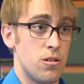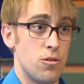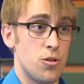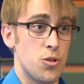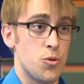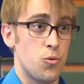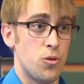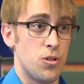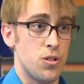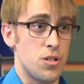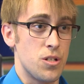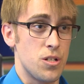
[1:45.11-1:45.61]

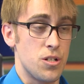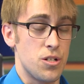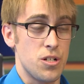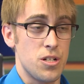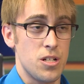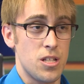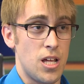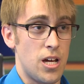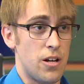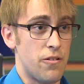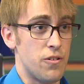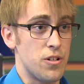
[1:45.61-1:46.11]
those ones are
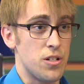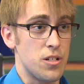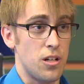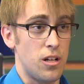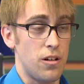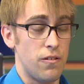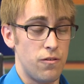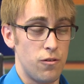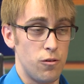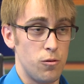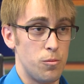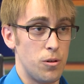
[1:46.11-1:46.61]
just there until a
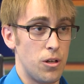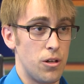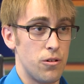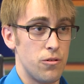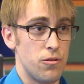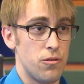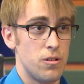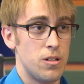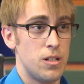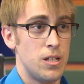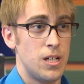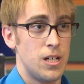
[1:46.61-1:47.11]

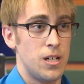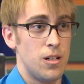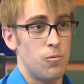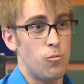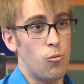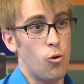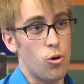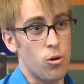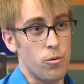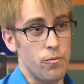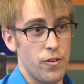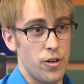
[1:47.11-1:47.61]
full-blown,
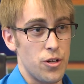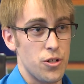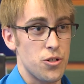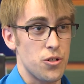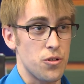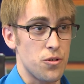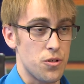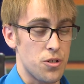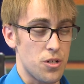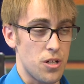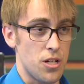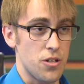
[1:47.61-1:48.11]
more
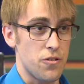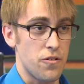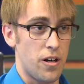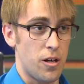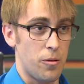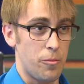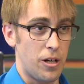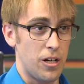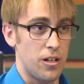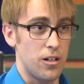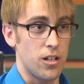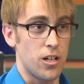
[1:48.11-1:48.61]
conventional size
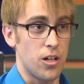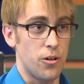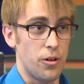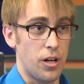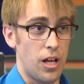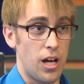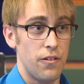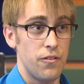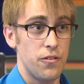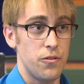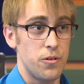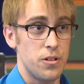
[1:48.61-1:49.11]
roundabout can go in
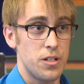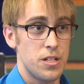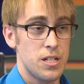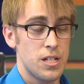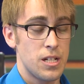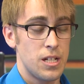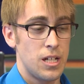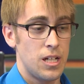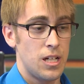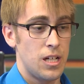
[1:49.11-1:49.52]
afterwards.